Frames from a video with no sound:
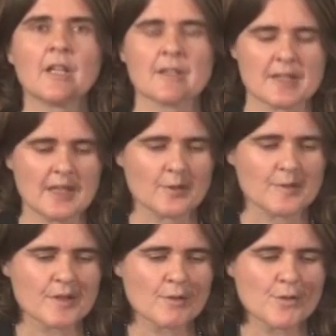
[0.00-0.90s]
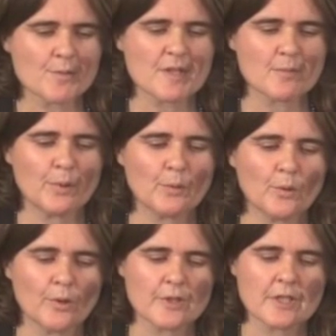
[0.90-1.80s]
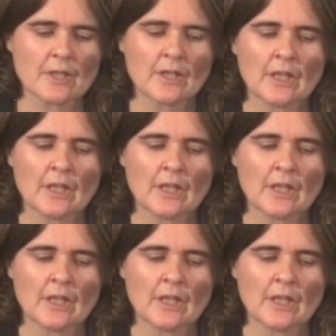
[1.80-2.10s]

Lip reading: the psychosocial support,